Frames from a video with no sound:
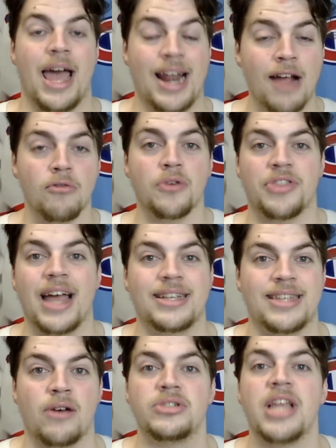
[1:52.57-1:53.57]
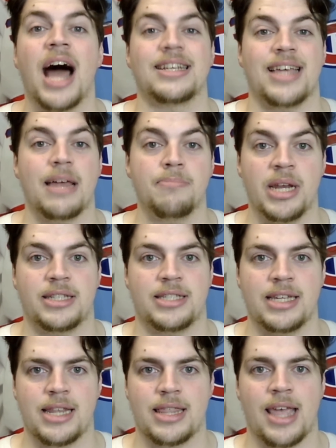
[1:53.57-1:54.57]
And I wrote that down not 10 minutes
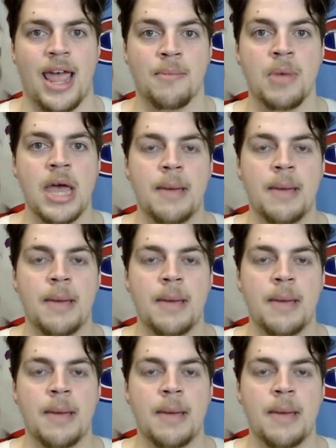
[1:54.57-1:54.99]
into the game,